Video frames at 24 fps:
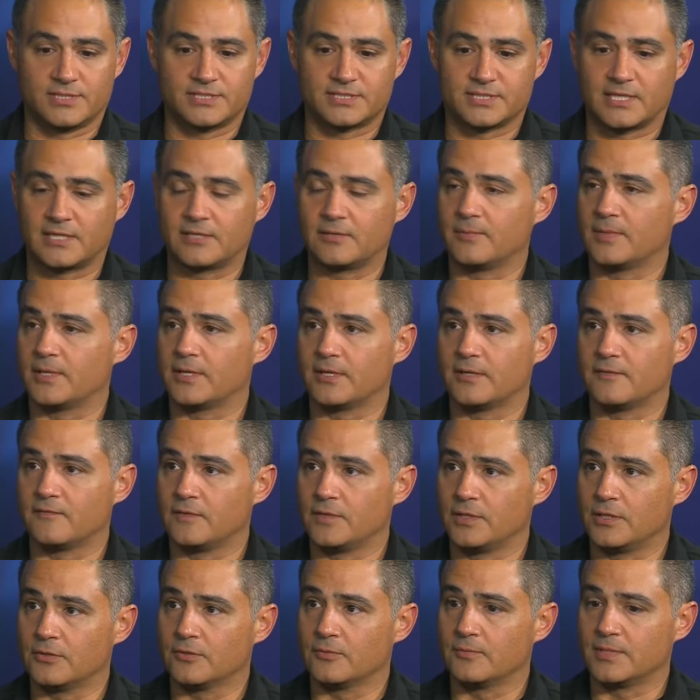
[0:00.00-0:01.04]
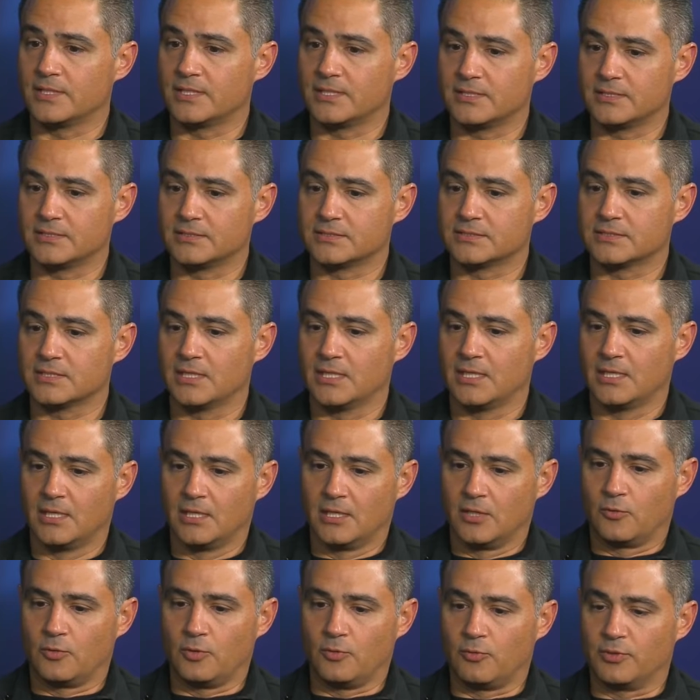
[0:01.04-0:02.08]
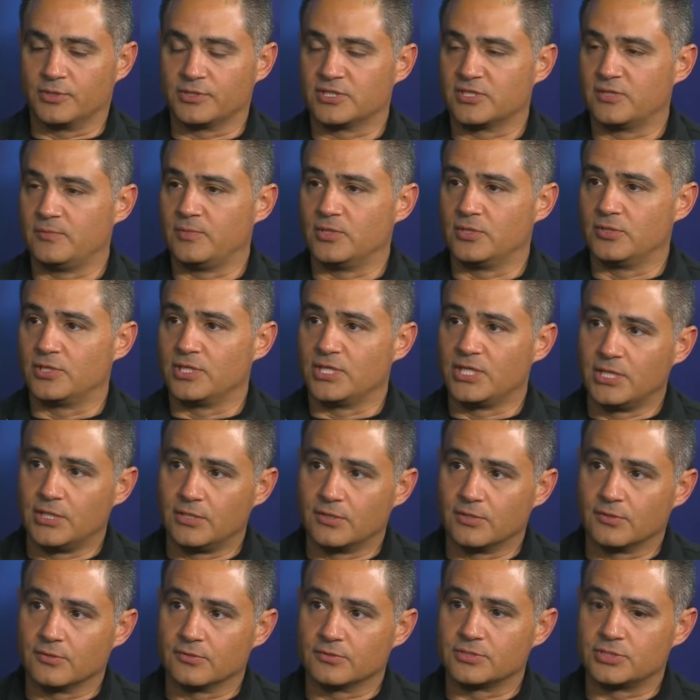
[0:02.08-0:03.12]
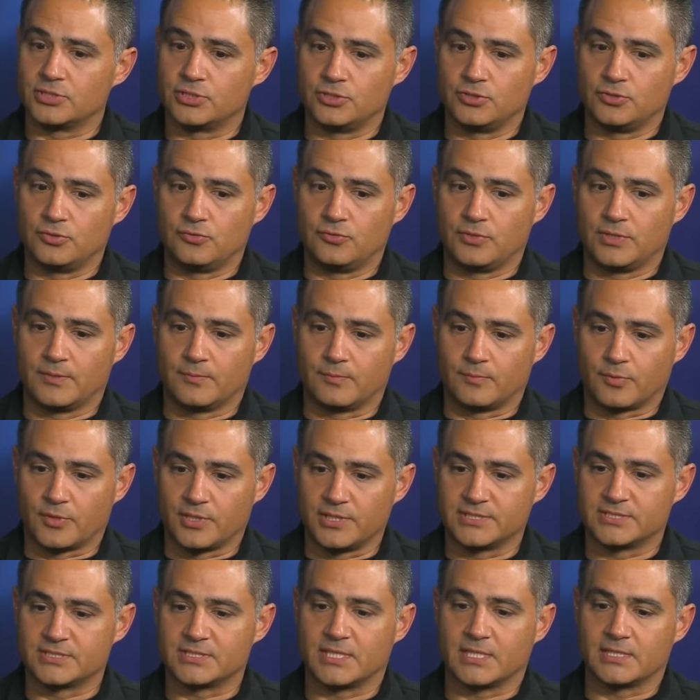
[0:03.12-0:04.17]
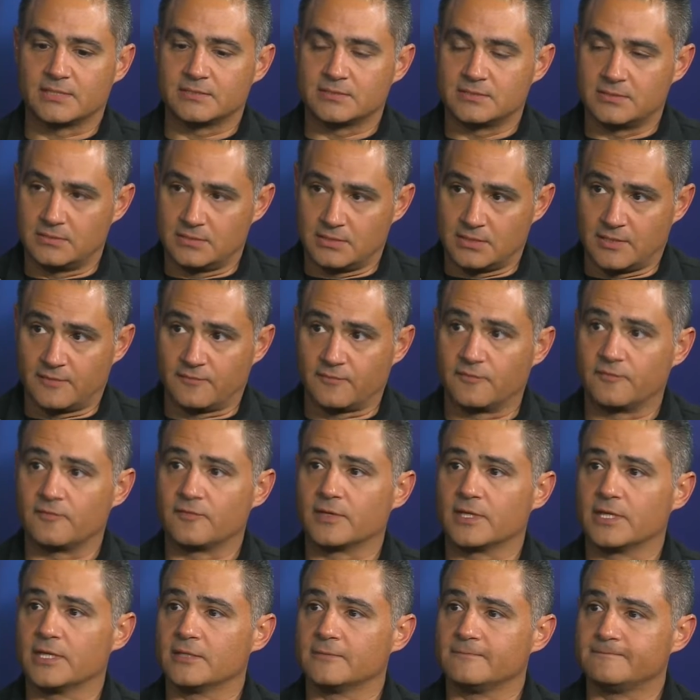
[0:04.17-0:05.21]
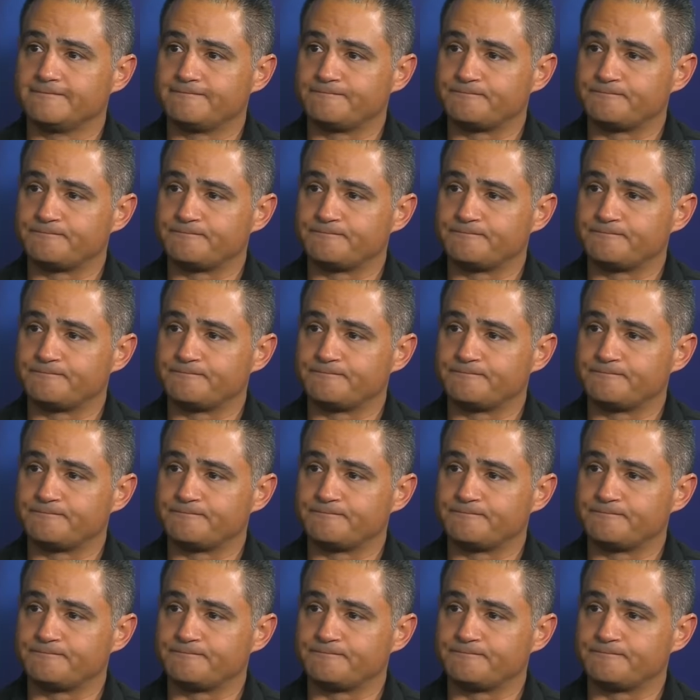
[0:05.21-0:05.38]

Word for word: excited about it every year because we want the community here to embrace that and never forget.